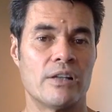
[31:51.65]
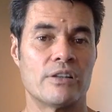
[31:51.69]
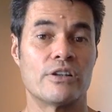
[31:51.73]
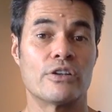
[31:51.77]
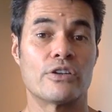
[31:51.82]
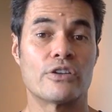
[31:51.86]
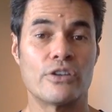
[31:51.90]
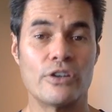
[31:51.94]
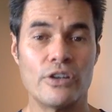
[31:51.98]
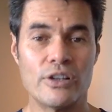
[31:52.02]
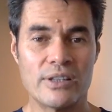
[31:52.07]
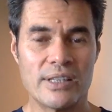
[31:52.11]

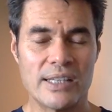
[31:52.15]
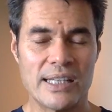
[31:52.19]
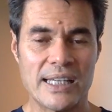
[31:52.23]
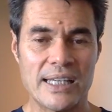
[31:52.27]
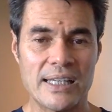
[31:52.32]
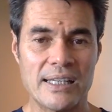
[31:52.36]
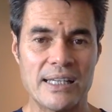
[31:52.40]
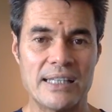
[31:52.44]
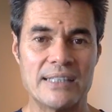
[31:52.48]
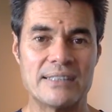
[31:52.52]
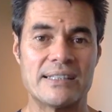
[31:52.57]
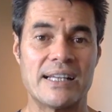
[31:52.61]
The third
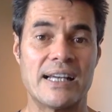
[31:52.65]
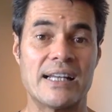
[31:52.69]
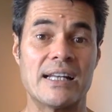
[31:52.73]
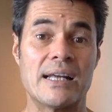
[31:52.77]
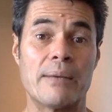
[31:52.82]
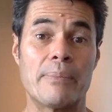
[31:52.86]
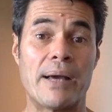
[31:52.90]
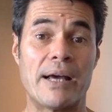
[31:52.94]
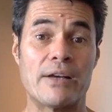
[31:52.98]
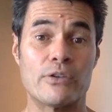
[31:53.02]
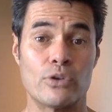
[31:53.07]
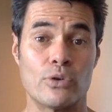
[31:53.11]
thing is then
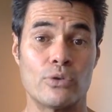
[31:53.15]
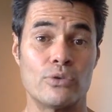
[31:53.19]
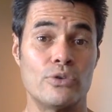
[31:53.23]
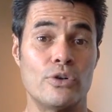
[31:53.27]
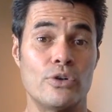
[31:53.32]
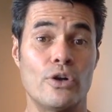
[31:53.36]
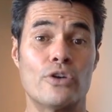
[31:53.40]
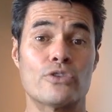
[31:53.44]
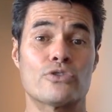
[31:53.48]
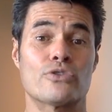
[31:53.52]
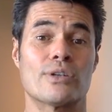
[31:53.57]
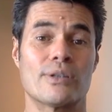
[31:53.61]
about your
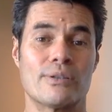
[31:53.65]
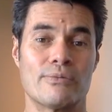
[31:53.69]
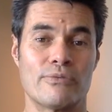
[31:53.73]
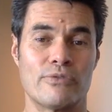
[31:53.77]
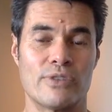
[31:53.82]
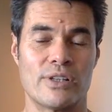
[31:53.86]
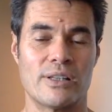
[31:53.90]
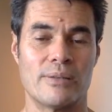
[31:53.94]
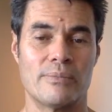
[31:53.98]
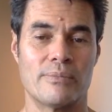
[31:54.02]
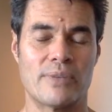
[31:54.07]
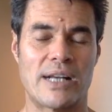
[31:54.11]
nurturing
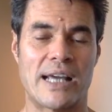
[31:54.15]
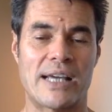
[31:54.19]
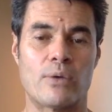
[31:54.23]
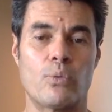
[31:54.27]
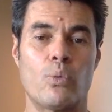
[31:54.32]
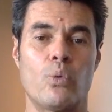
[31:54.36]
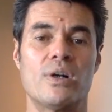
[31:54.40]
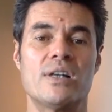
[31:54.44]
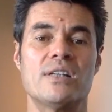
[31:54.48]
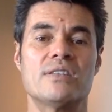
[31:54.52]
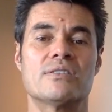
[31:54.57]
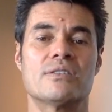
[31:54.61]
rhythm. Like
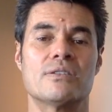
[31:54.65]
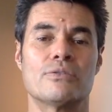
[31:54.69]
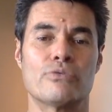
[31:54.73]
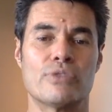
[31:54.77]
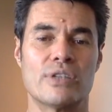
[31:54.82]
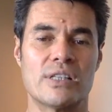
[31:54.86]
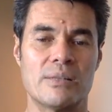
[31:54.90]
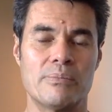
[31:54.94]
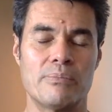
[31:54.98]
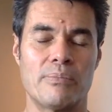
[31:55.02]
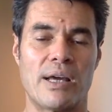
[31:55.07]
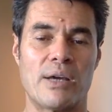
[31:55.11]
what is the
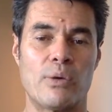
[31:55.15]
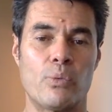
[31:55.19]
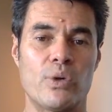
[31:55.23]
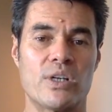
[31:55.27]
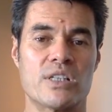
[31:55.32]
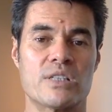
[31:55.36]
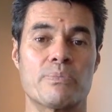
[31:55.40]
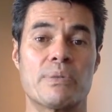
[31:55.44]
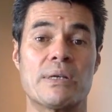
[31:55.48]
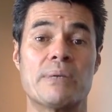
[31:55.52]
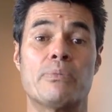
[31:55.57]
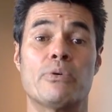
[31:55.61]
rhythm by
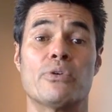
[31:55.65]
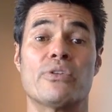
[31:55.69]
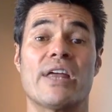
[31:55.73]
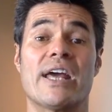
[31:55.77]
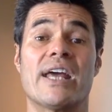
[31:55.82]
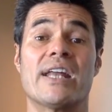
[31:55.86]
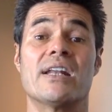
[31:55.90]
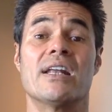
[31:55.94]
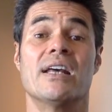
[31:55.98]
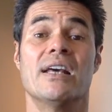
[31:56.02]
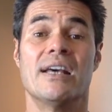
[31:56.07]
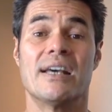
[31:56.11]
which people
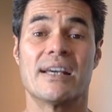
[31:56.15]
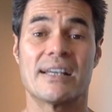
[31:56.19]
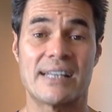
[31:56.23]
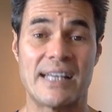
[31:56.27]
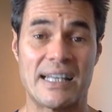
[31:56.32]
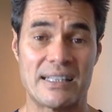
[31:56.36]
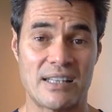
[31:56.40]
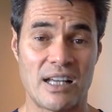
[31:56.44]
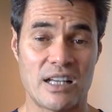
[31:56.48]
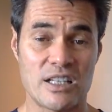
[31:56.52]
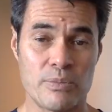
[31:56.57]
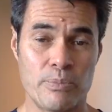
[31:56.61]
then
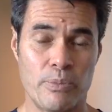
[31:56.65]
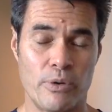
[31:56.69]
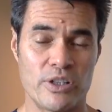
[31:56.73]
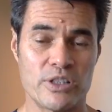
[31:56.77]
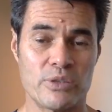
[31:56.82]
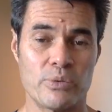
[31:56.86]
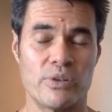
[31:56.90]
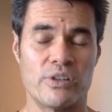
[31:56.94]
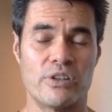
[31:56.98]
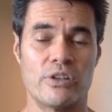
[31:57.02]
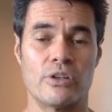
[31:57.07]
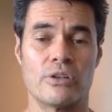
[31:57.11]
get touch
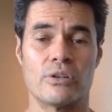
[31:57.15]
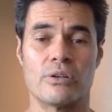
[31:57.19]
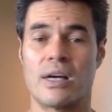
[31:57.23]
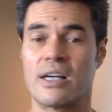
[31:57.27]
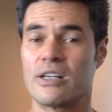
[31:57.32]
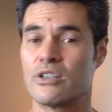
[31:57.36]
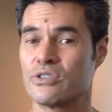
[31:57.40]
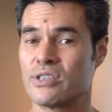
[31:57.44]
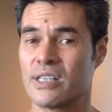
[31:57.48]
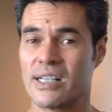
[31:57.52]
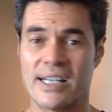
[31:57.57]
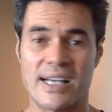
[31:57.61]
points with you? Are
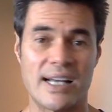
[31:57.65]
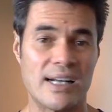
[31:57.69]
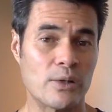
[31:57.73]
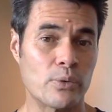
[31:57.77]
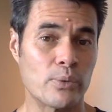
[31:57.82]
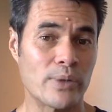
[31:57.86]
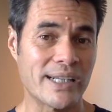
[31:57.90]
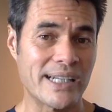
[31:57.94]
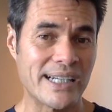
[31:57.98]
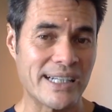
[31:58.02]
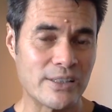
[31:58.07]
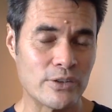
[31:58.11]
you sending out a
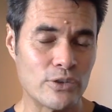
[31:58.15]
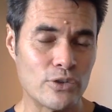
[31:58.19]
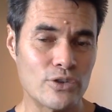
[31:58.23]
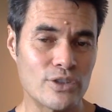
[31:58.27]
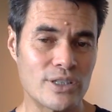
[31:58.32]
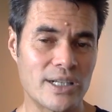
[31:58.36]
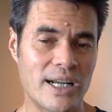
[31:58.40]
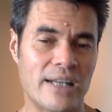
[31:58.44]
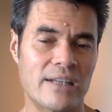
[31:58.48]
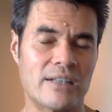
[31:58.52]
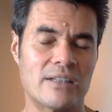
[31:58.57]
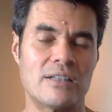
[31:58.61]
weekly
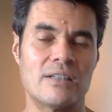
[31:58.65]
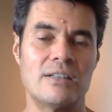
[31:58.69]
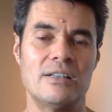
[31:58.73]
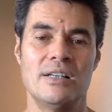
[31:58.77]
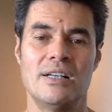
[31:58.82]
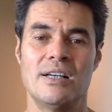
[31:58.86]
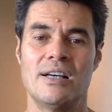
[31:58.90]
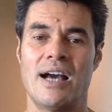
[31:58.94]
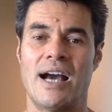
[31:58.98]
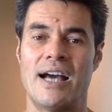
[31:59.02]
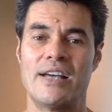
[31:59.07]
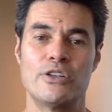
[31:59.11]
newsletter?
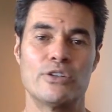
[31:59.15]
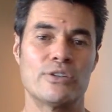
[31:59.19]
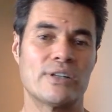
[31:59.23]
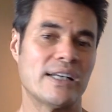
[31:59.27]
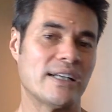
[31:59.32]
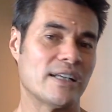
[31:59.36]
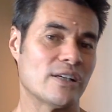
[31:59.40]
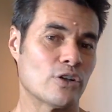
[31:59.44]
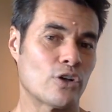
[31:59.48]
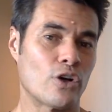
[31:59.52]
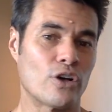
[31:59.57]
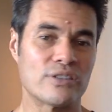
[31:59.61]
Are you
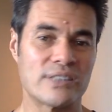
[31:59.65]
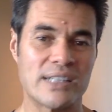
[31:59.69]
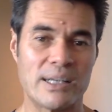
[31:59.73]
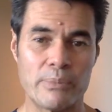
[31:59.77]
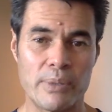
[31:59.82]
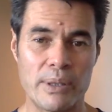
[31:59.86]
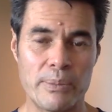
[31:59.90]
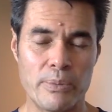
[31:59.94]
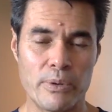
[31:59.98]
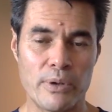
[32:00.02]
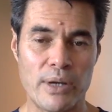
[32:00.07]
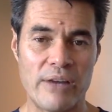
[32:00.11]
getting in contact
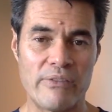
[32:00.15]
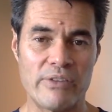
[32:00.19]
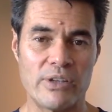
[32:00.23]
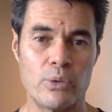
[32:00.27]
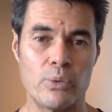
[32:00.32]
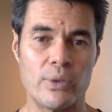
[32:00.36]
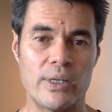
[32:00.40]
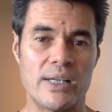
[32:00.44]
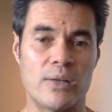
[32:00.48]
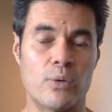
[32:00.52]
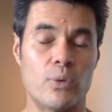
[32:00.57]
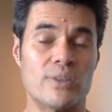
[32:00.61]
people every
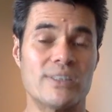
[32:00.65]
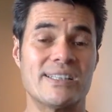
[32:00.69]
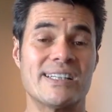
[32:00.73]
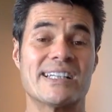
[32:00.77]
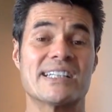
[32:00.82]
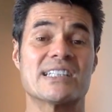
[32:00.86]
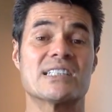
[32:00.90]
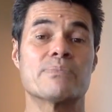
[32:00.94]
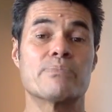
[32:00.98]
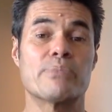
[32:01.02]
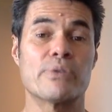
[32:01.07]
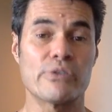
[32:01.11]
week? What's the
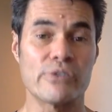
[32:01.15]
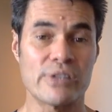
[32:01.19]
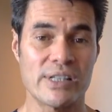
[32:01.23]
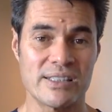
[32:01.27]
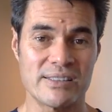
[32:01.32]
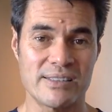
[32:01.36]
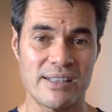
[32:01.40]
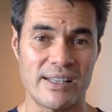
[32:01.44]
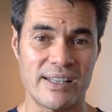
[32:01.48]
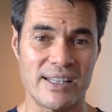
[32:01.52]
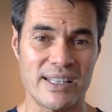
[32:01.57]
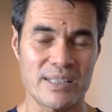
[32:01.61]

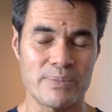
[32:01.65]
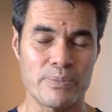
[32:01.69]
experience that they